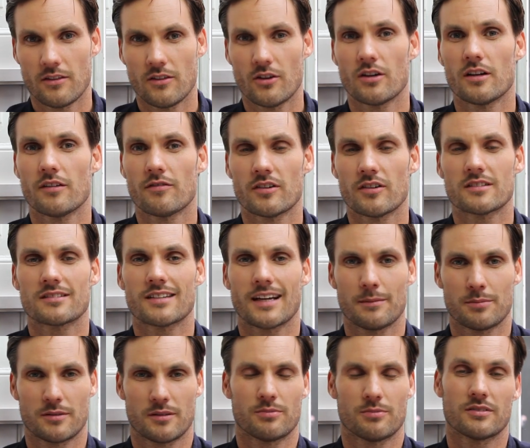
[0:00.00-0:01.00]
There are different
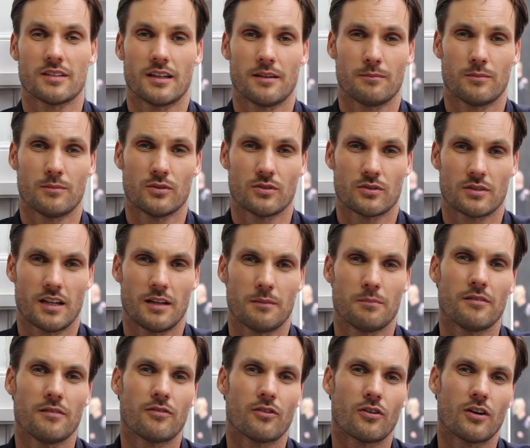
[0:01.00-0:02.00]
types of samples, and
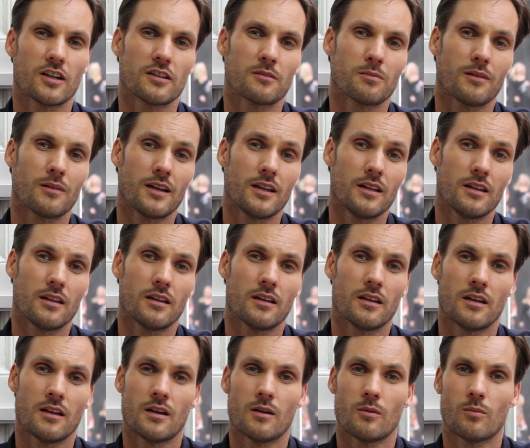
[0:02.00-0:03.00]
before I explain
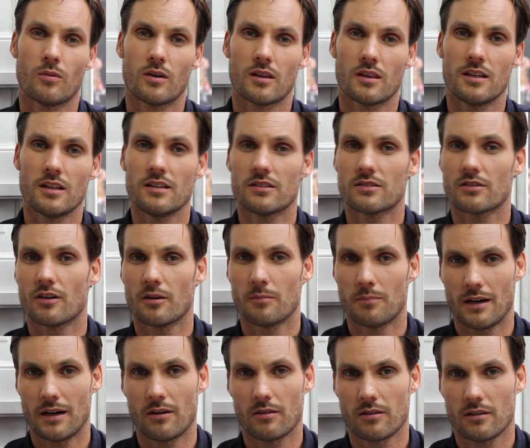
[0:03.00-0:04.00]
what these are
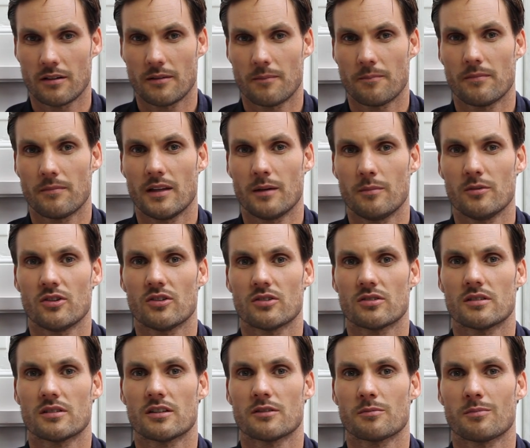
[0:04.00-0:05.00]
about, let me
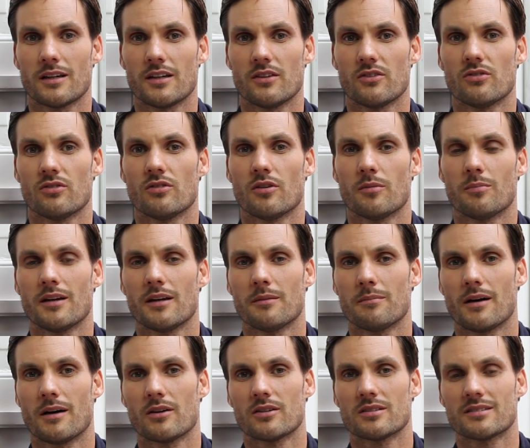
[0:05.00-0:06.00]
just explain to you a bit
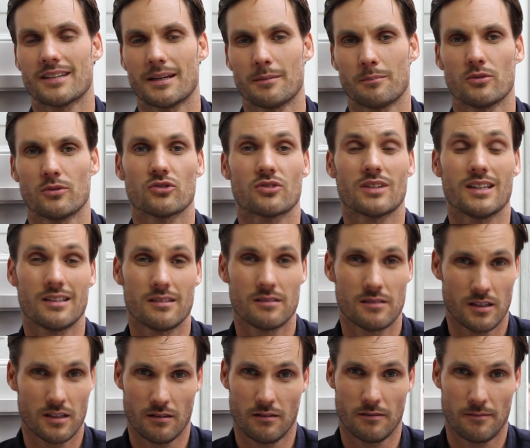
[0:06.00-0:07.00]
about samples in
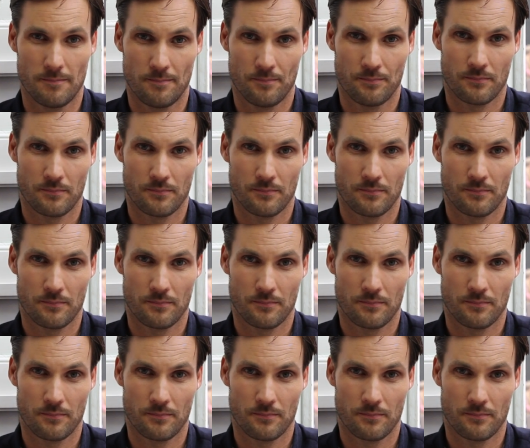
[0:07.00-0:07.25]
general.